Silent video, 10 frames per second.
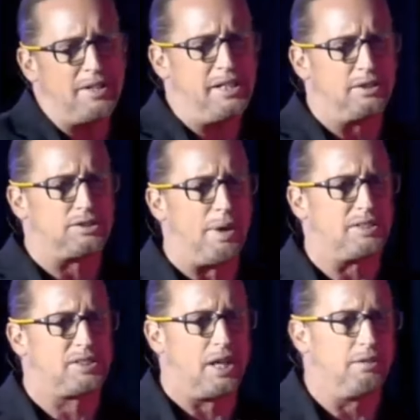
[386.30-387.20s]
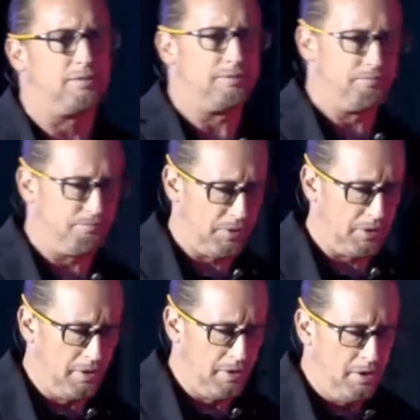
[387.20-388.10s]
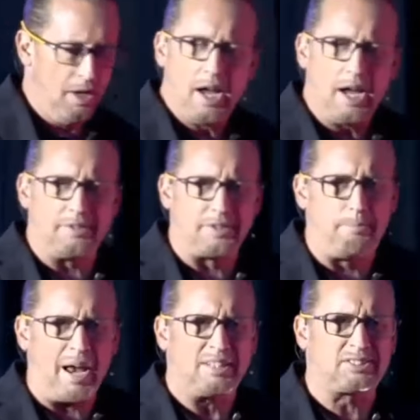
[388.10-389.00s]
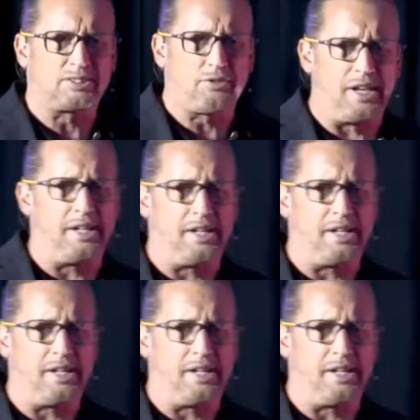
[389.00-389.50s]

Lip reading: years myself. And the best thing,